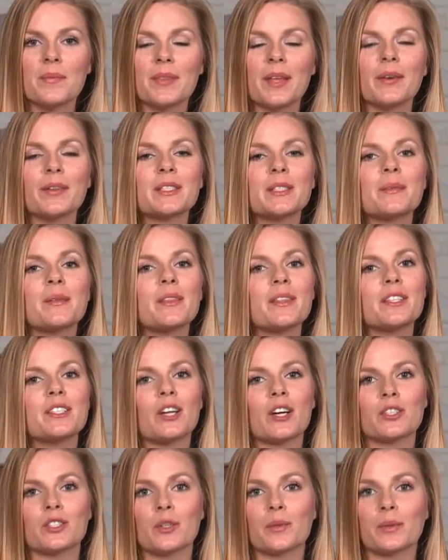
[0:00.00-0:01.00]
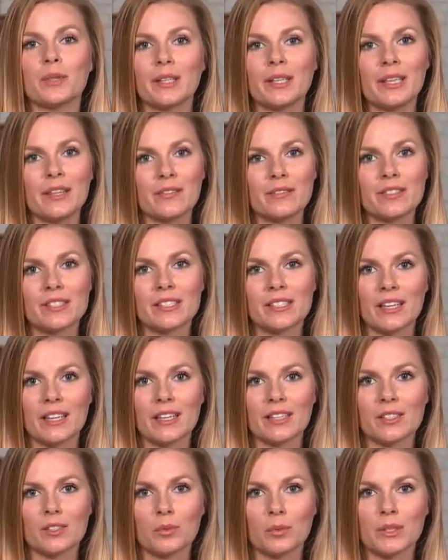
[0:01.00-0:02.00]
That was something the doctor really
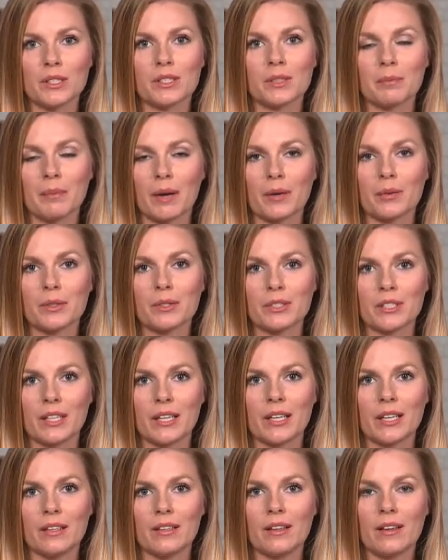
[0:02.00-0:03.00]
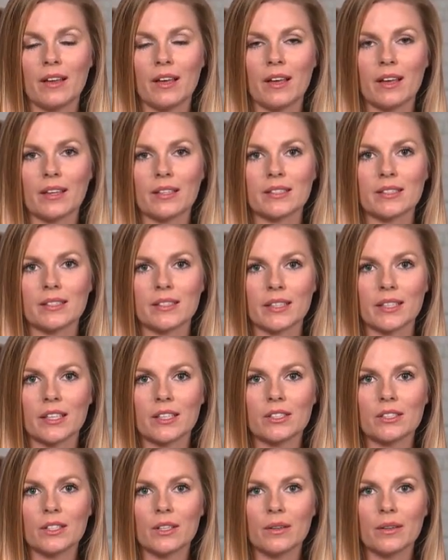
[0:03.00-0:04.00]
emphasized, was my routine and
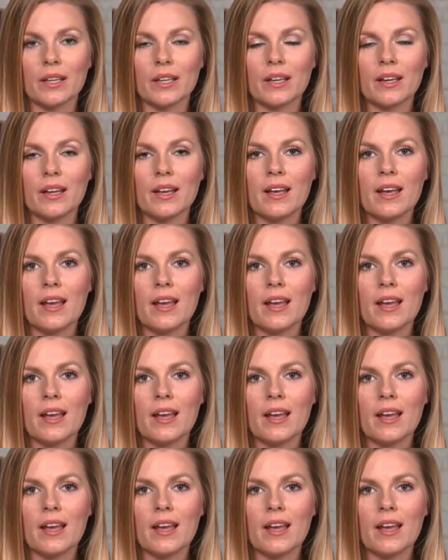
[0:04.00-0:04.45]
sticking to it.